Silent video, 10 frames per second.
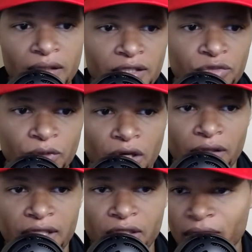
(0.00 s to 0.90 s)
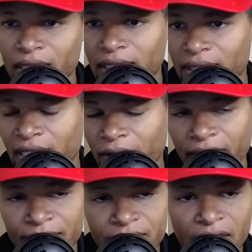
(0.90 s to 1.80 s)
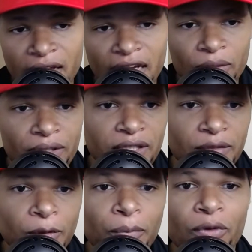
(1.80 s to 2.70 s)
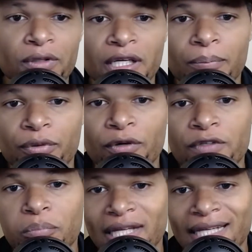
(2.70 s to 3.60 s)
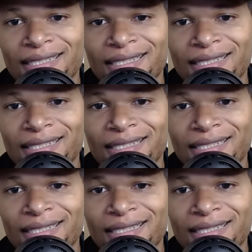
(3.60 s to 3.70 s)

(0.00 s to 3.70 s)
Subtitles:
This is regarding Hillary Clinton. Here it is. Hillary Clinton purportedly approved a plan